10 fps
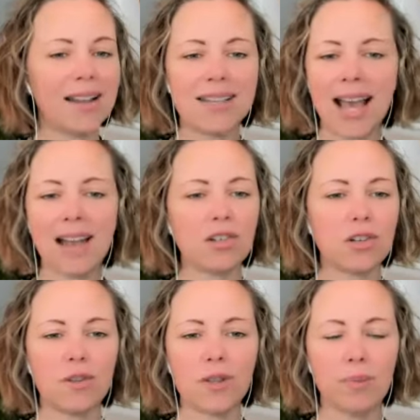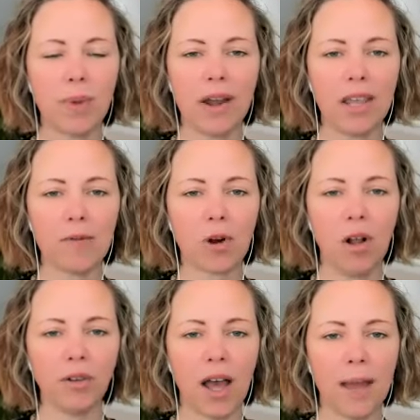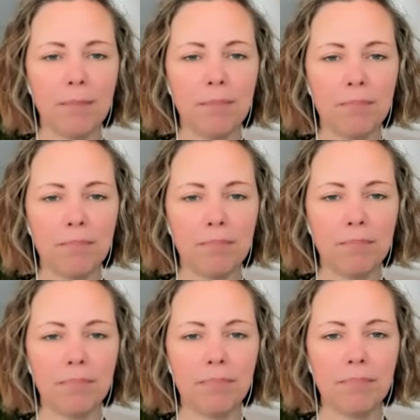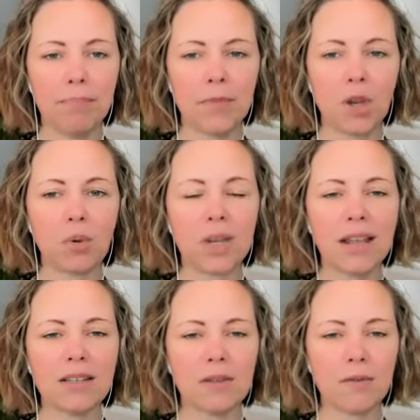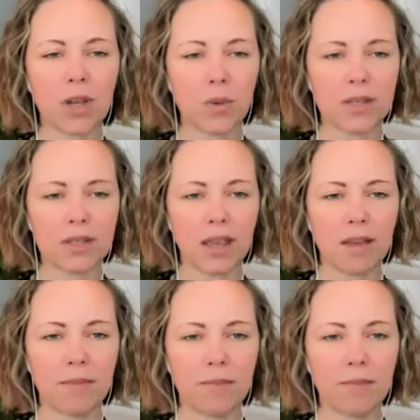attached to this body for all time creates the frequency.